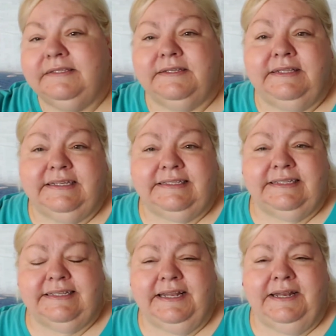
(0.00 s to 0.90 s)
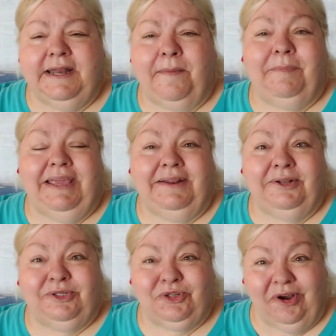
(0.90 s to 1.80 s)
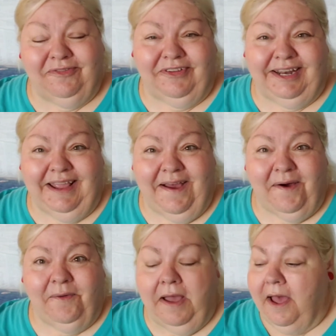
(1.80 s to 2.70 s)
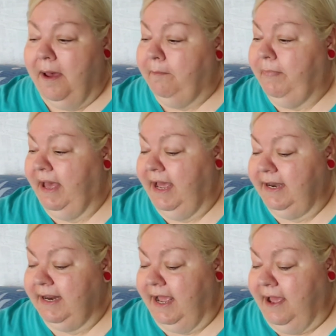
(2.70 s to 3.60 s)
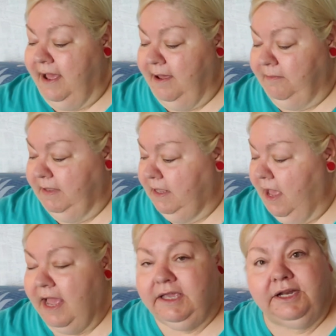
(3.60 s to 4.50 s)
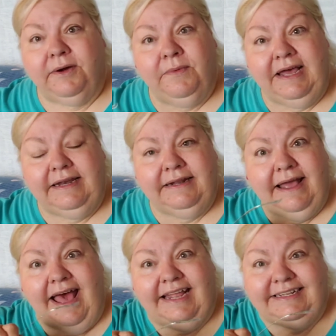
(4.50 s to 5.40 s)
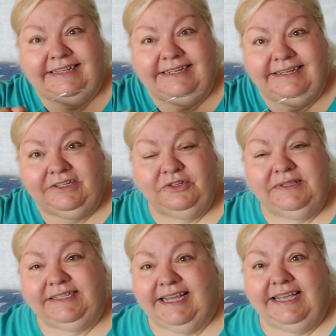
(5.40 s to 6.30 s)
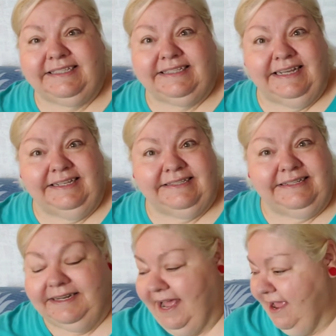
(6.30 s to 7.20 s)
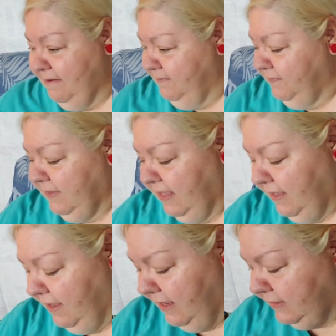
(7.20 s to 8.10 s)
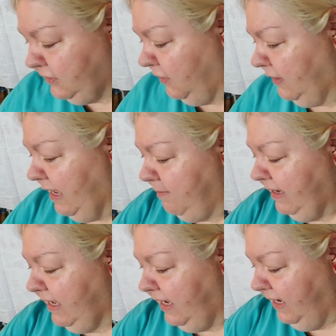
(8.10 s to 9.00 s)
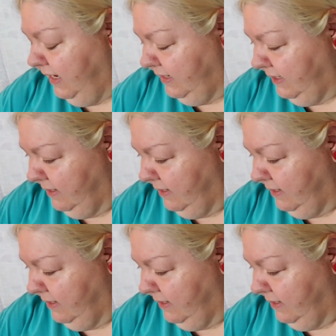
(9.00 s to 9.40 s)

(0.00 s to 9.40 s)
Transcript: so this has ended up being a short video, but um, you know what? I didn't do the taste test, did I? So let me get,